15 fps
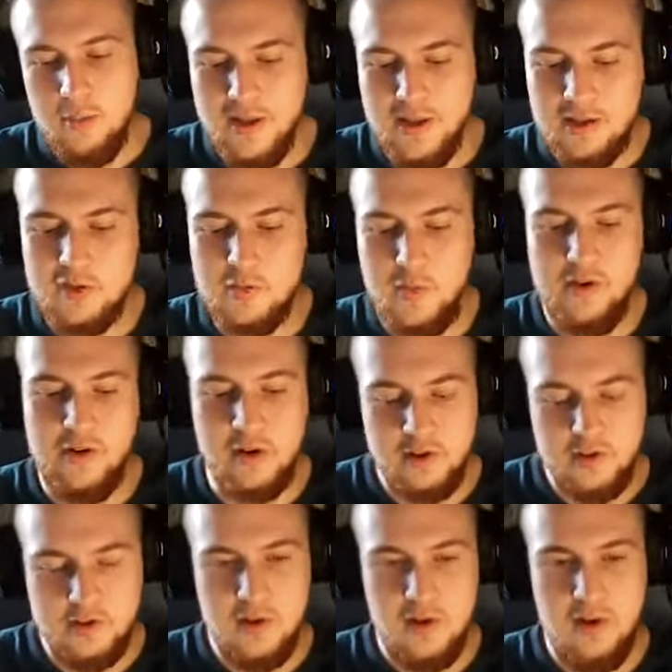
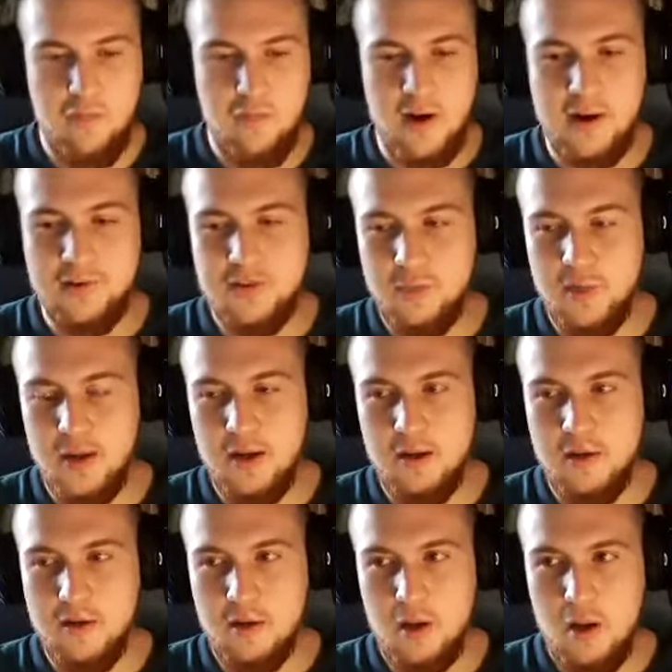experience if I
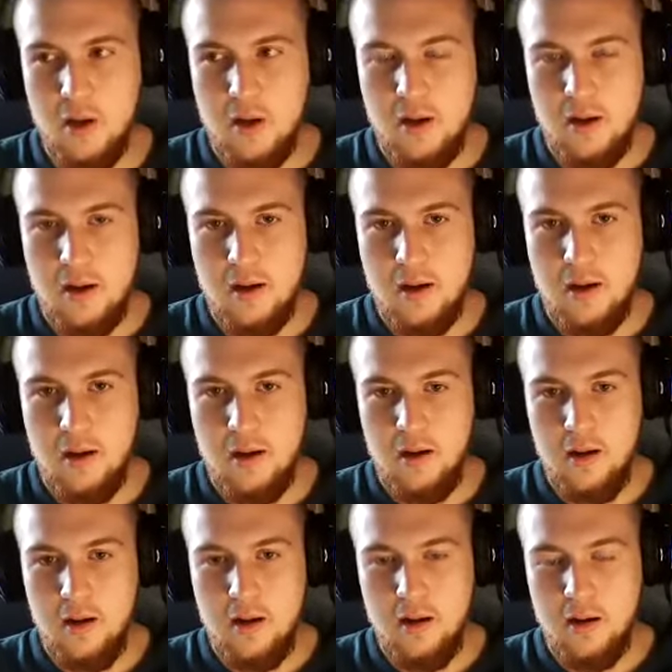spend
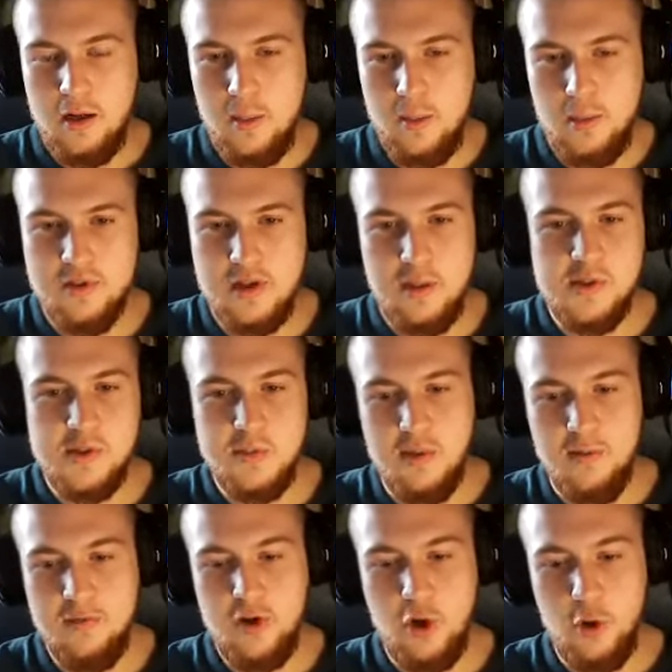a couple of times a
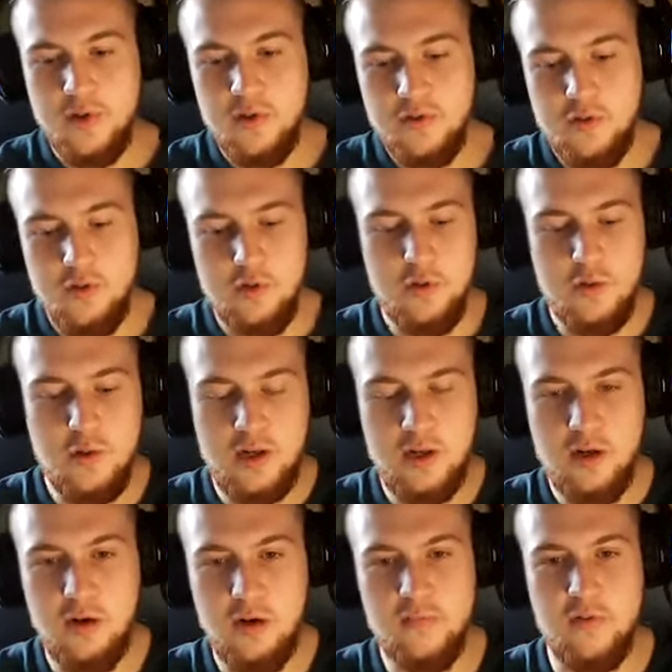month going to like
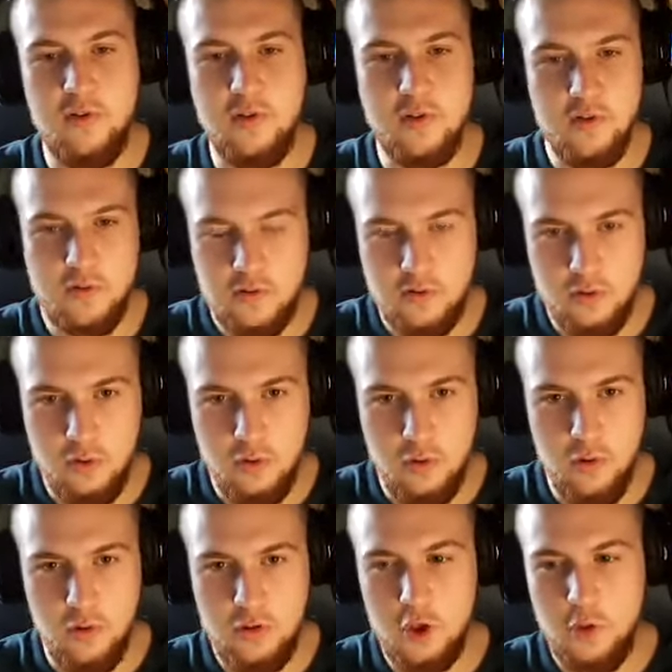a conference
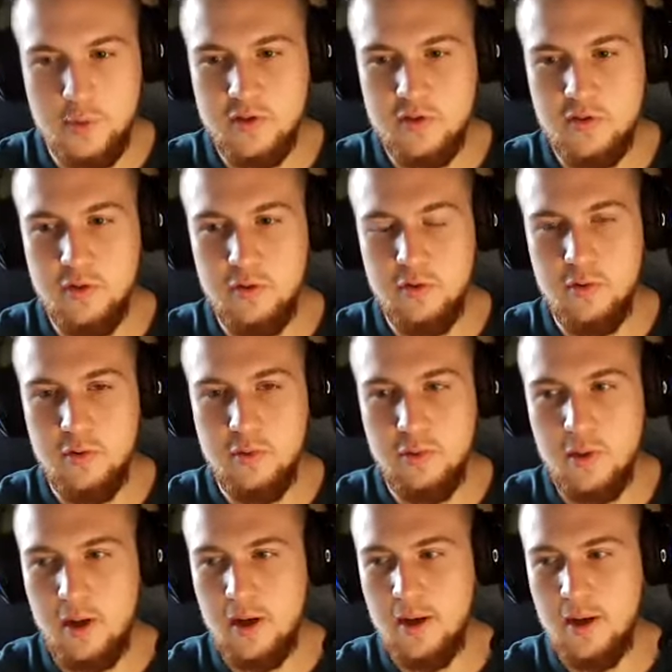or going to